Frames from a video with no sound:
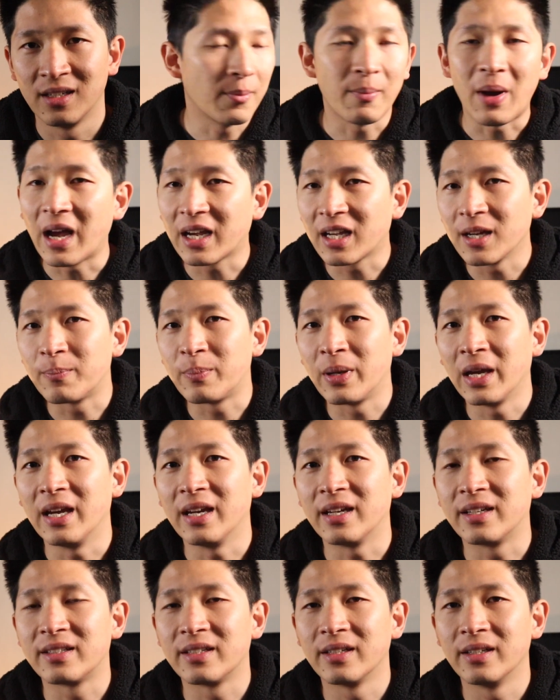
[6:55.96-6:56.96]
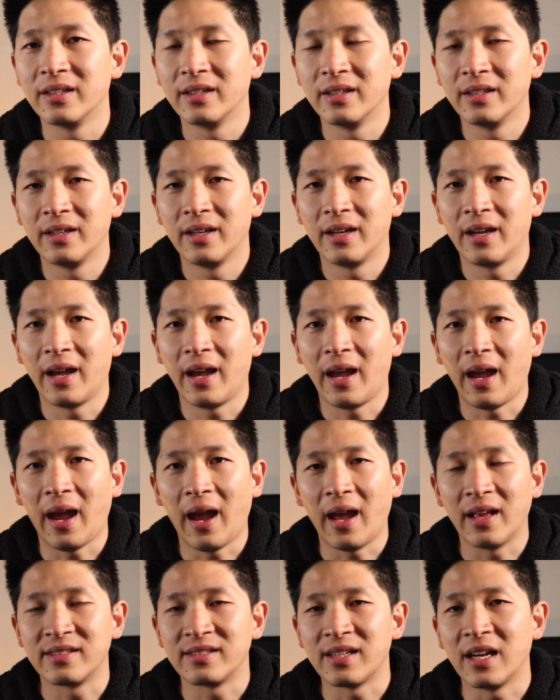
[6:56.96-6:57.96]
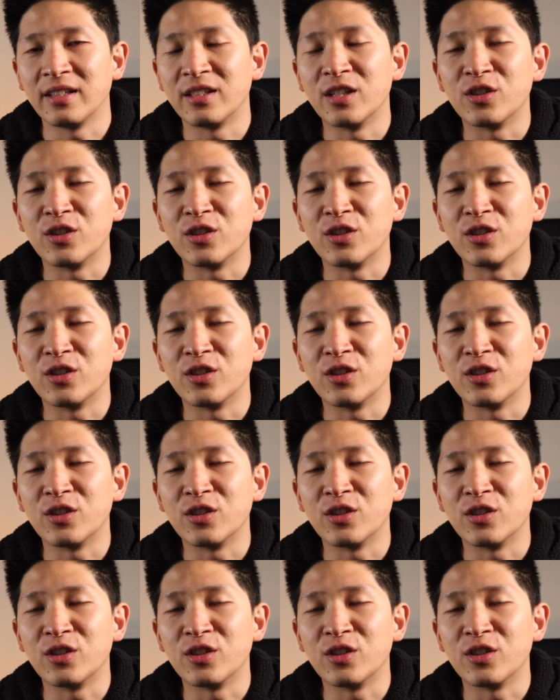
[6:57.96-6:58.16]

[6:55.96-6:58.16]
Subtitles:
The market peaked and started